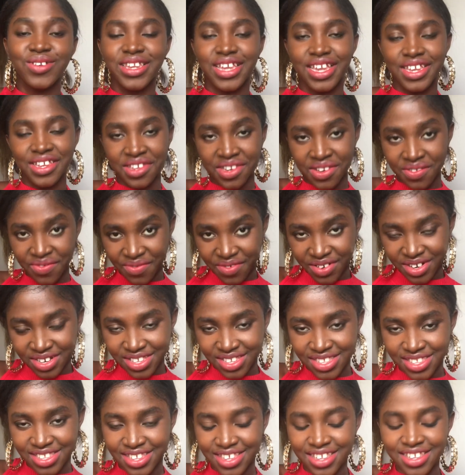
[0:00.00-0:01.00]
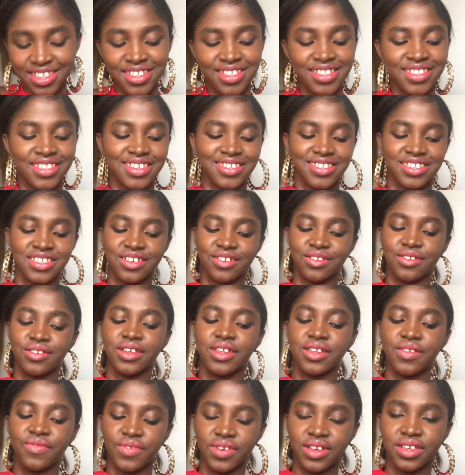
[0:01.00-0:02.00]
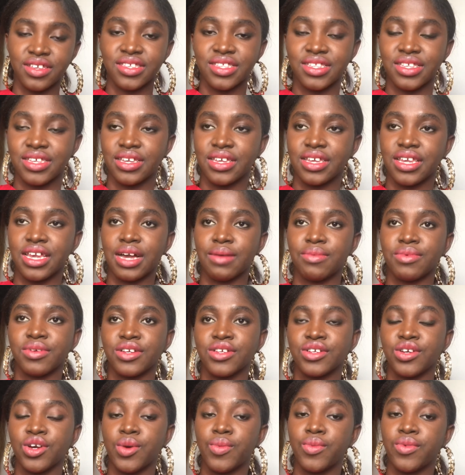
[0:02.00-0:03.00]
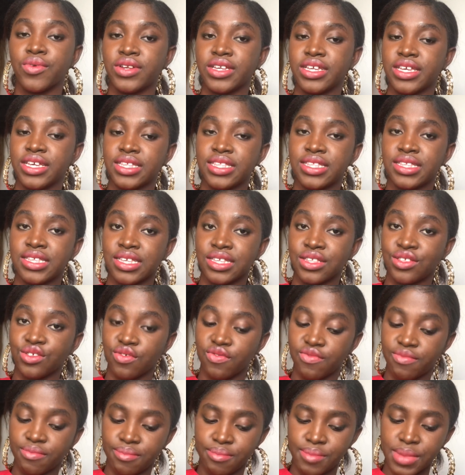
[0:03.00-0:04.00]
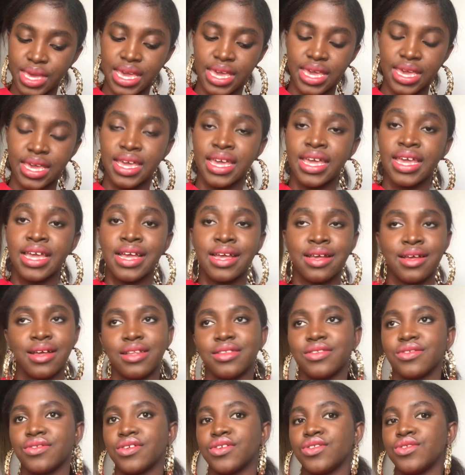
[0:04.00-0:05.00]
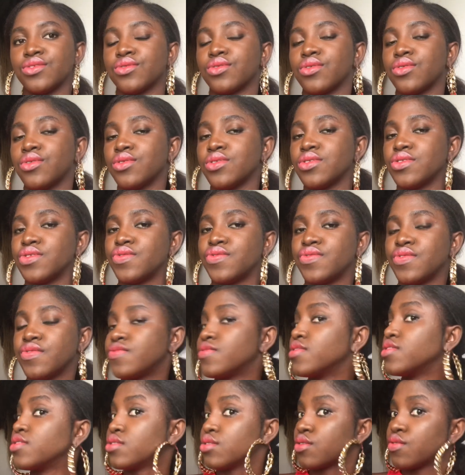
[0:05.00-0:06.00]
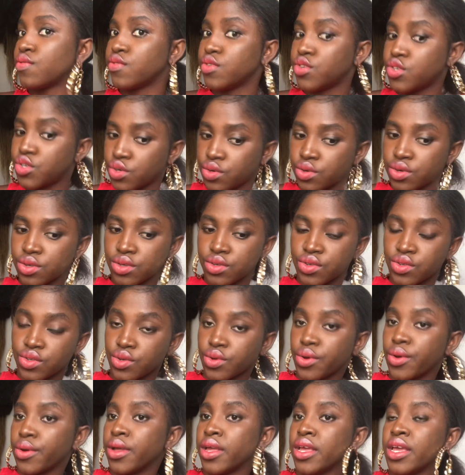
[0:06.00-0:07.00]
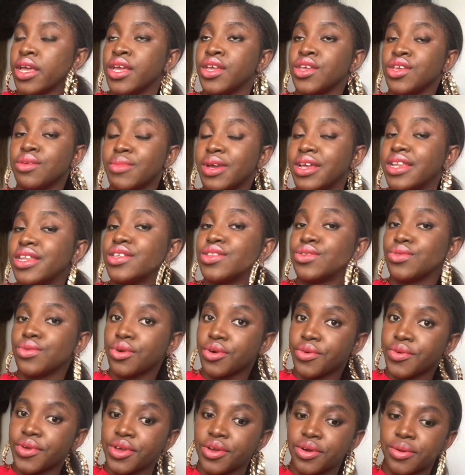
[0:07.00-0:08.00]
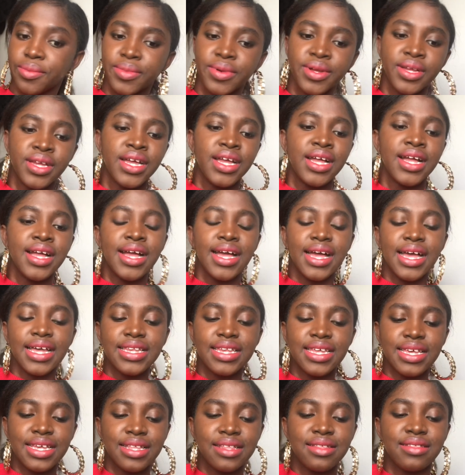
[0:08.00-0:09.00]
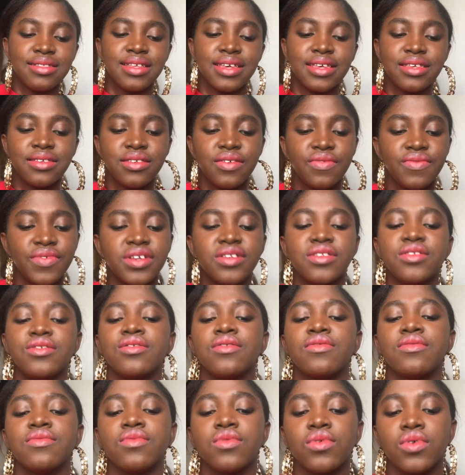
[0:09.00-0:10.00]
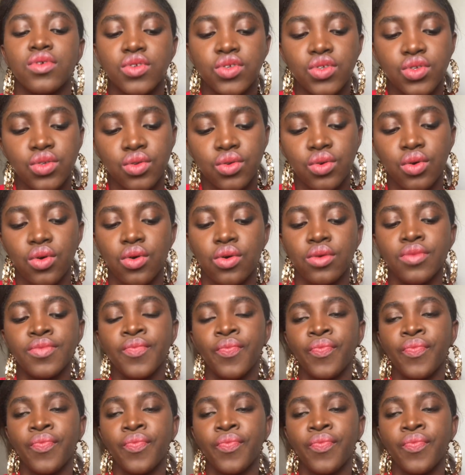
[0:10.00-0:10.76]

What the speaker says: University. There's Jagiellonian University. Application opened 18th of May, and it's going to close 15th of June. So you might need to hurry up. And then there is University of Warsaw.